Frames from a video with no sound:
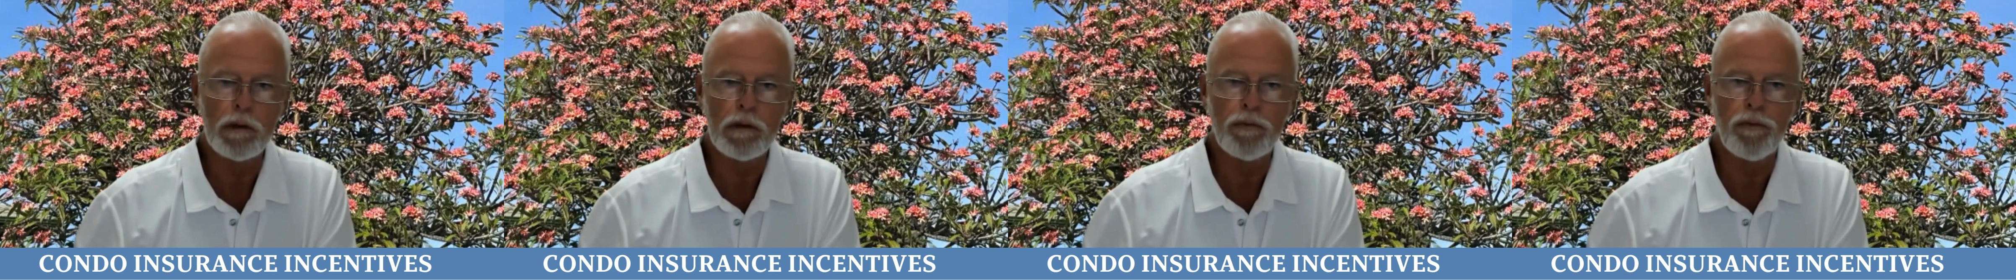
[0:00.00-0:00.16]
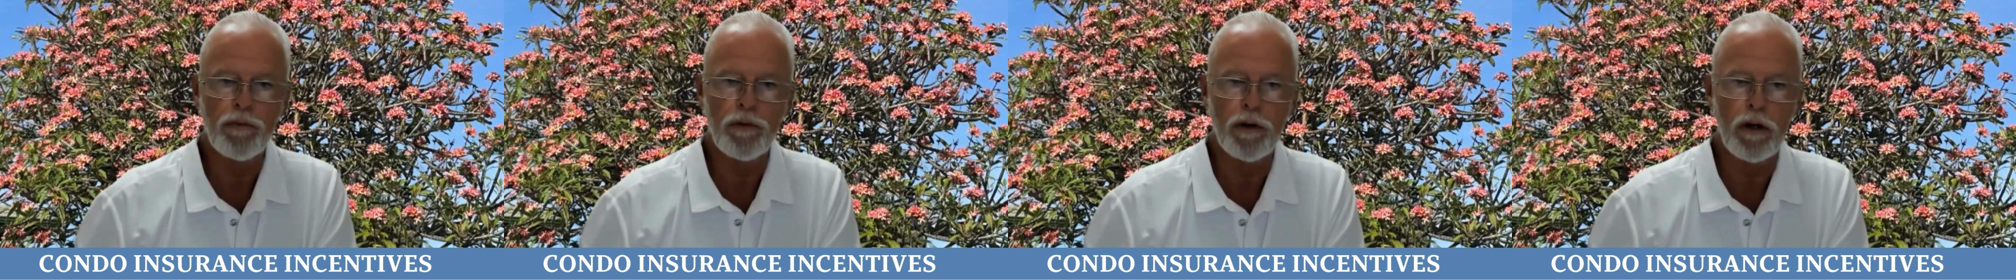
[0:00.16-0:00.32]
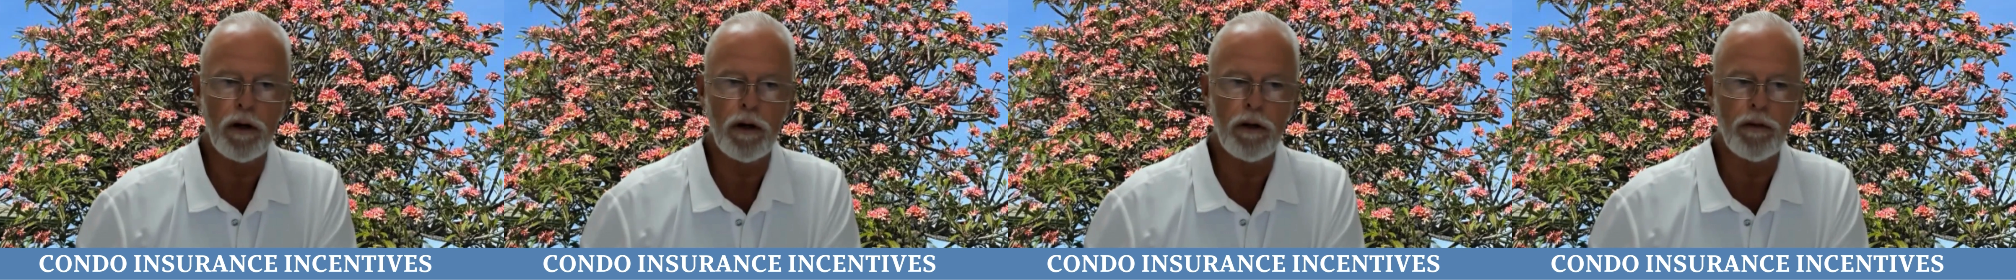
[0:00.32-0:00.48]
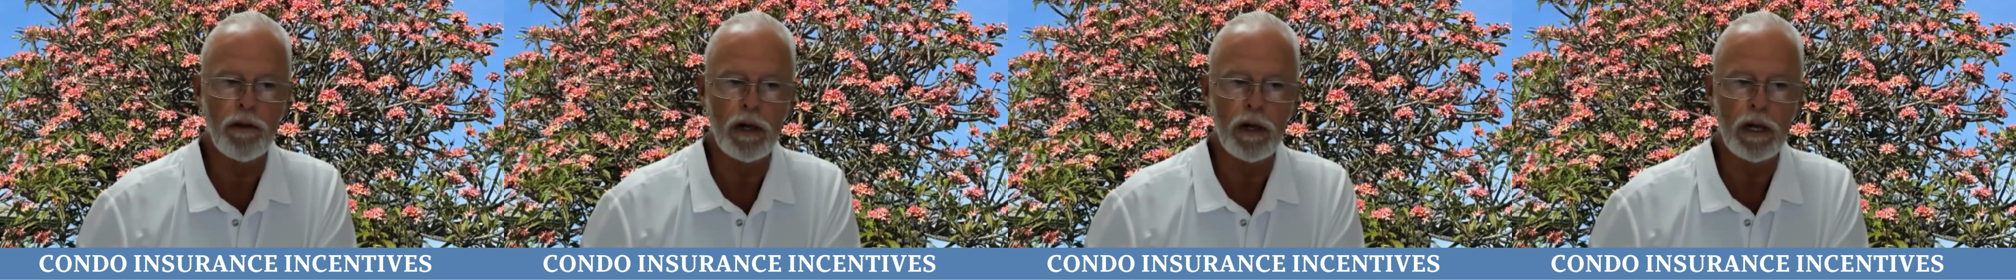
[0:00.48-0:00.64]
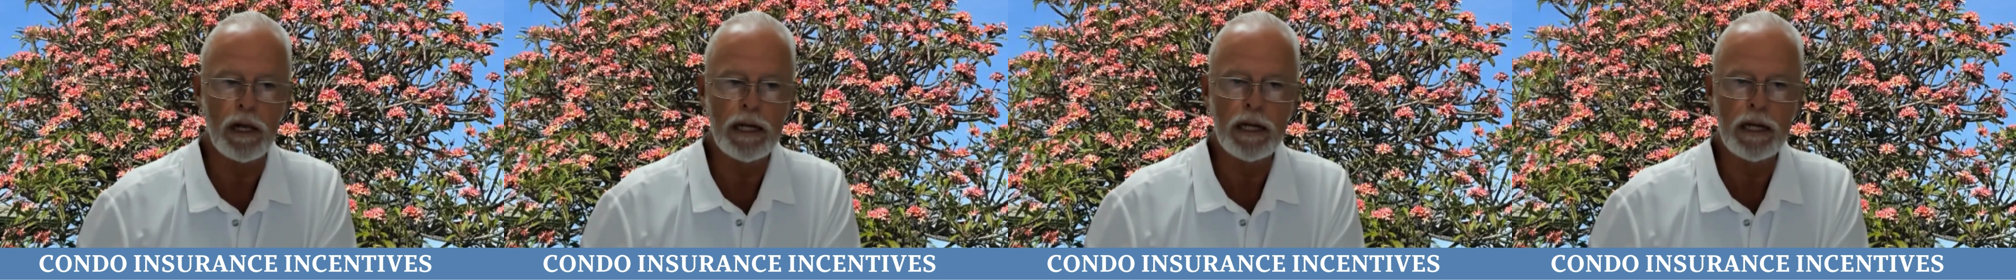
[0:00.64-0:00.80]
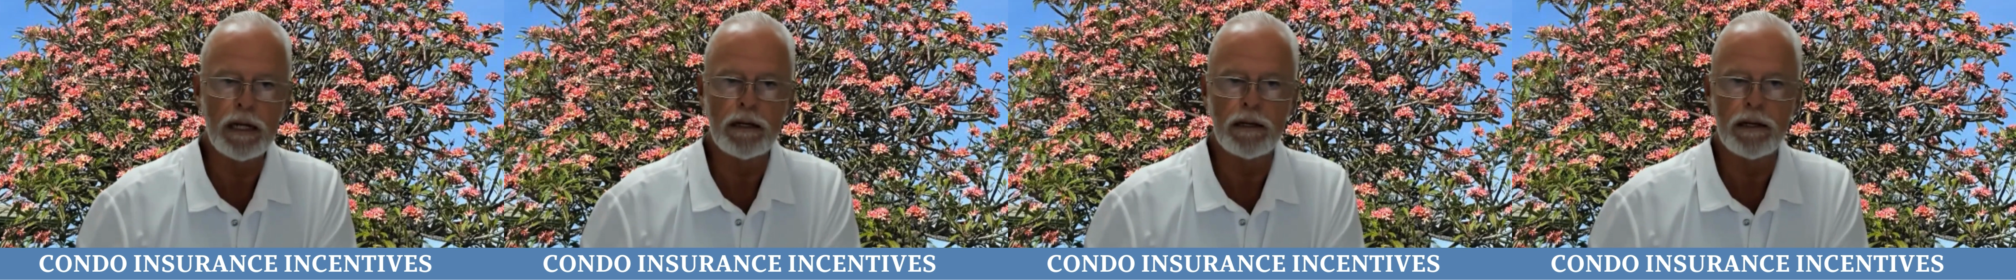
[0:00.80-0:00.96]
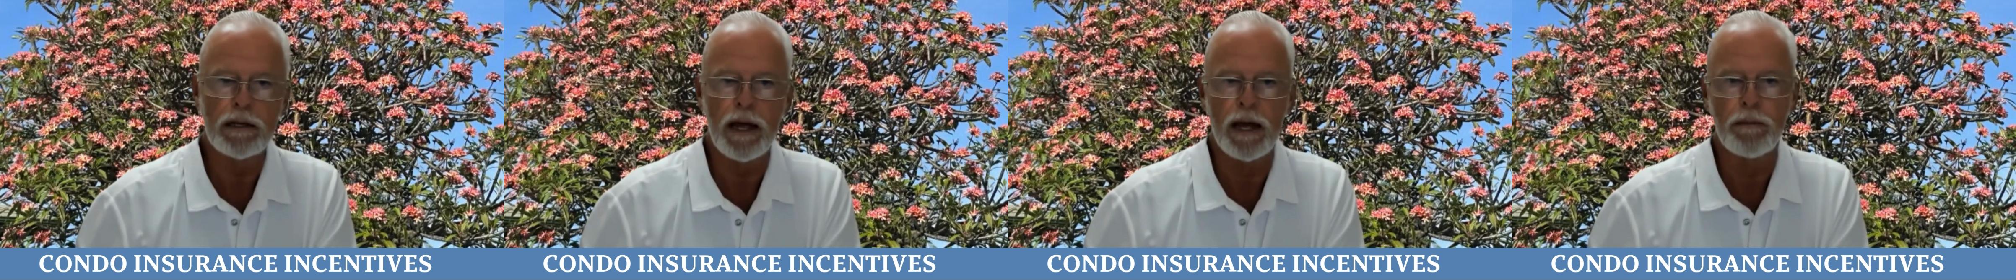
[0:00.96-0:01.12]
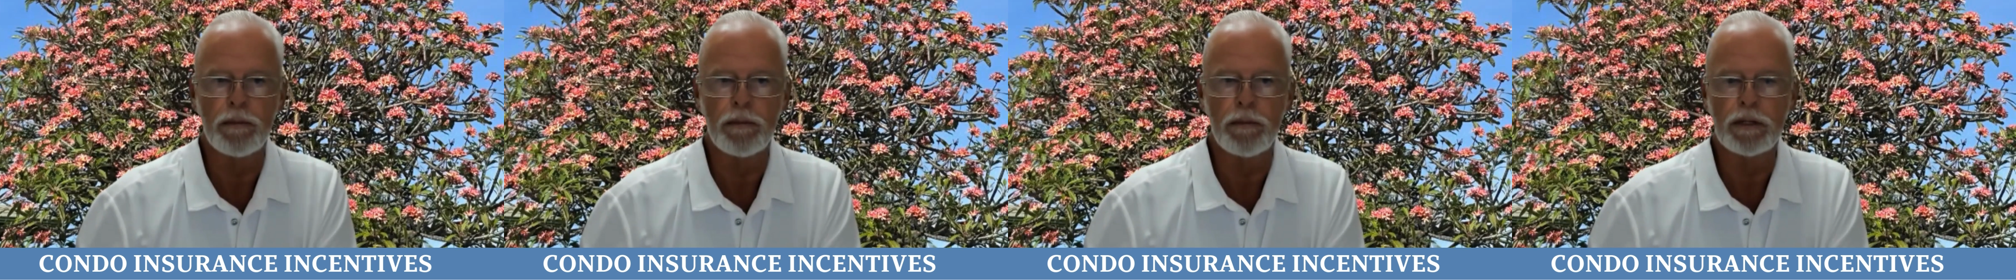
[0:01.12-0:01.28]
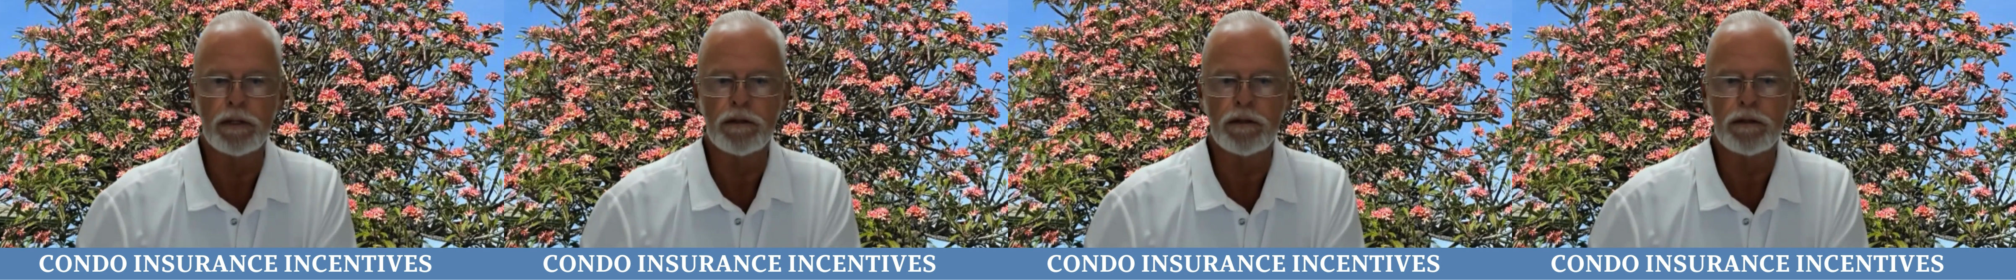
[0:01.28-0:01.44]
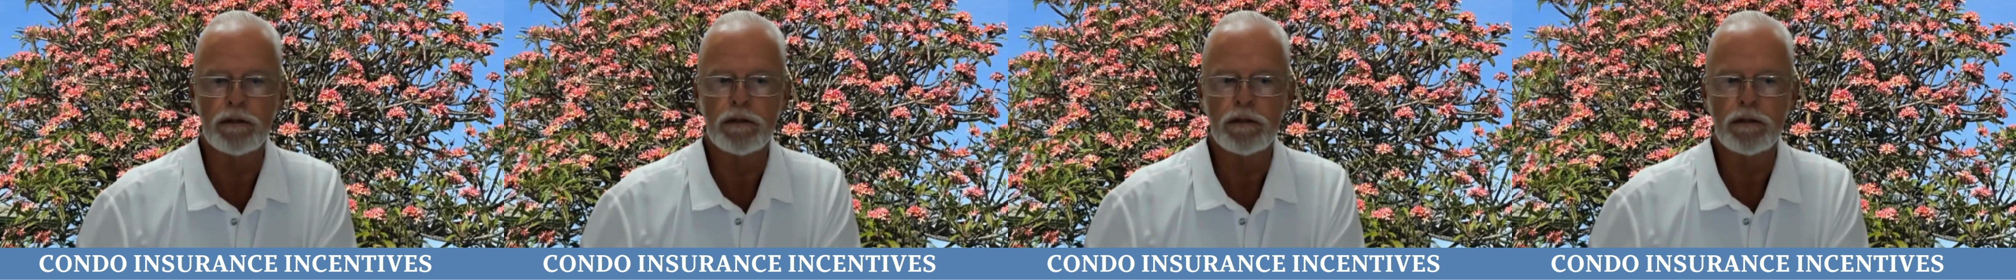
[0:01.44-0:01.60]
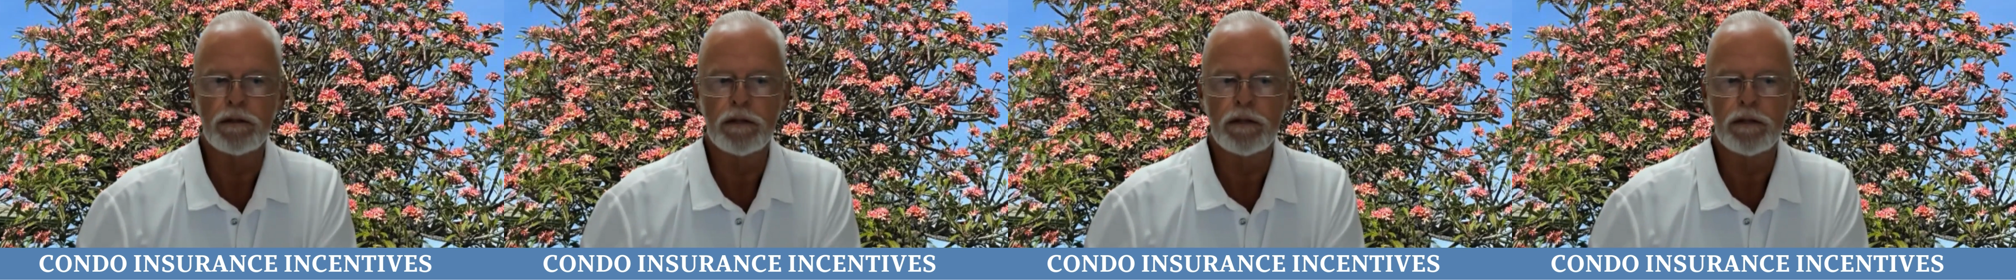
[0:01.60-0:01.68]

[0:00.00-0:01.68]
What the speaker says: for all the leak damage.